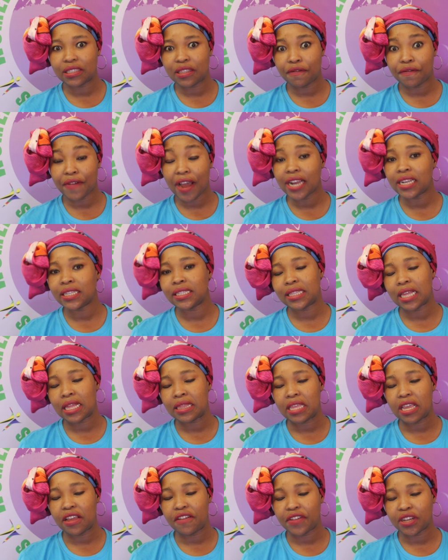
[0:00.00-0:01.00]
the violence
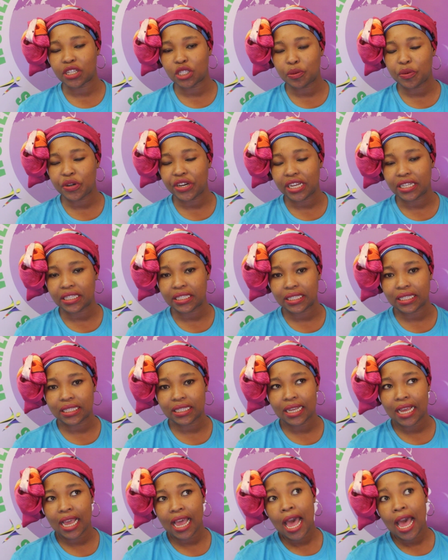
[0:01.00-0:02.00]
that they've experienced.